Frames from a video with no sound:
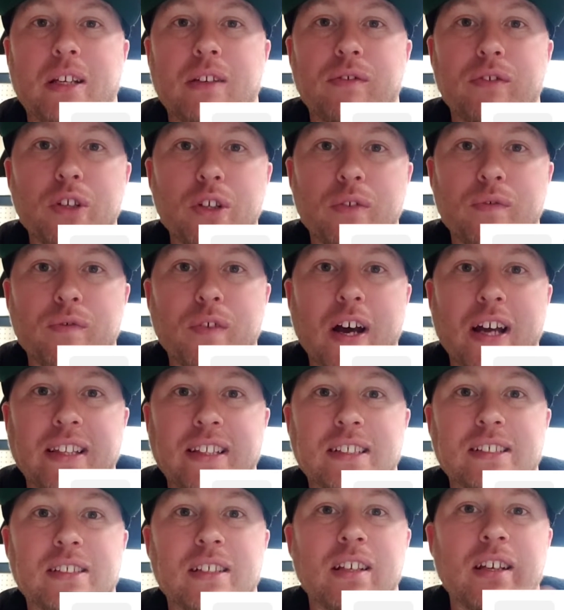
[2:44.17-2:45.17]
And if you can
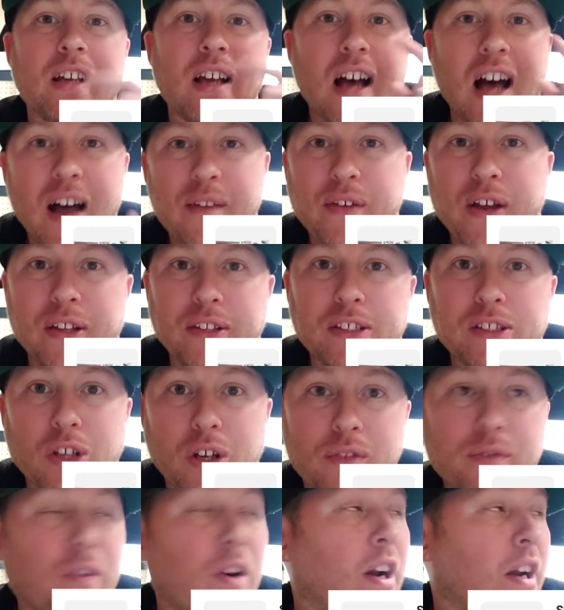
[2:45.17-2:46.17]
find these, I found this
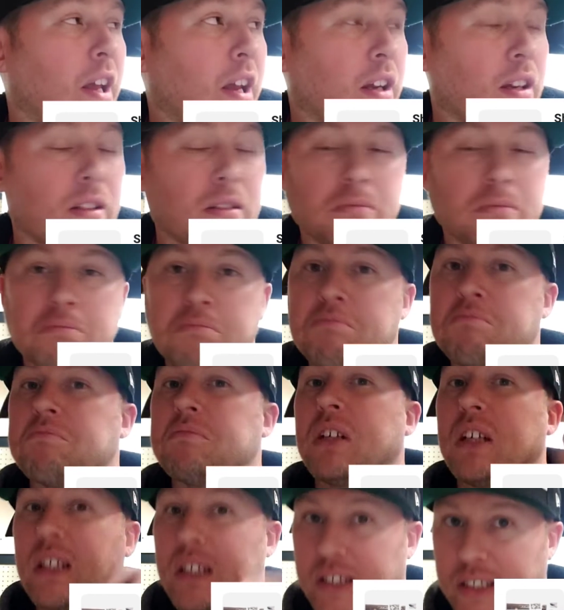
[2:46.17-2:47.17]
on Friday,
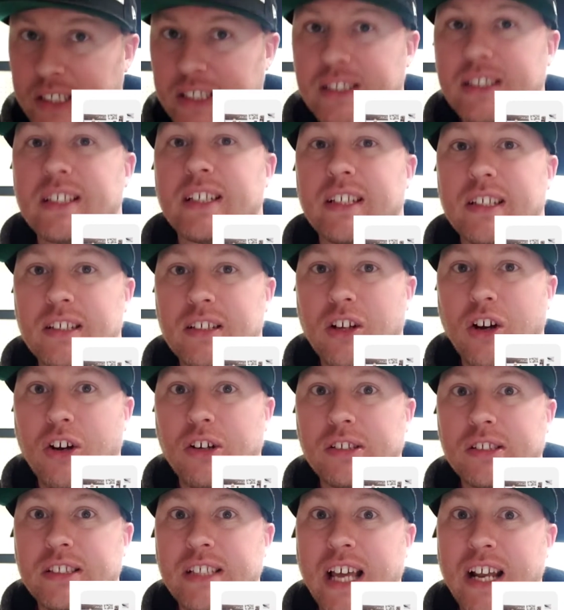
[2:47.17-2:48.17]
listed it
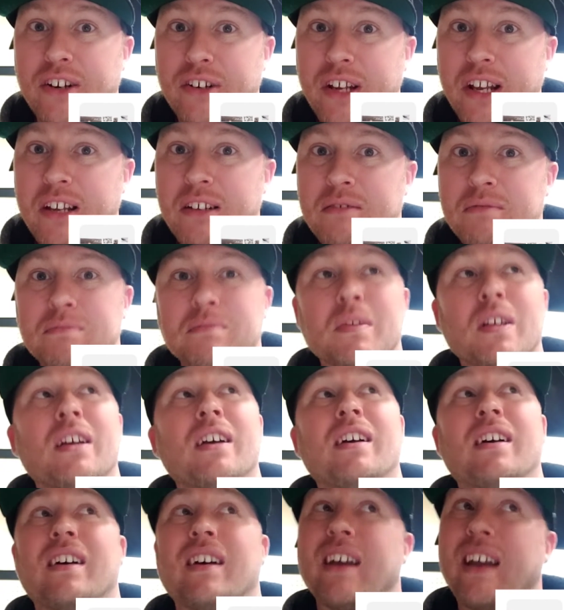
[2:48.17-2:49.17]
on Saturday,
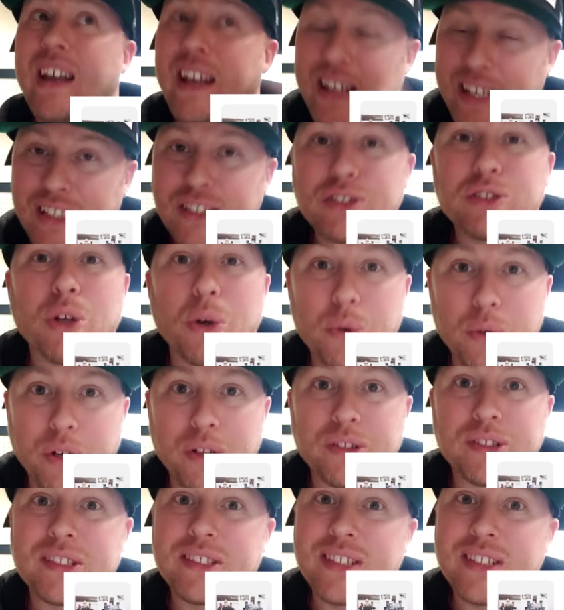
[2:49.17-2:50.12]
and it sold on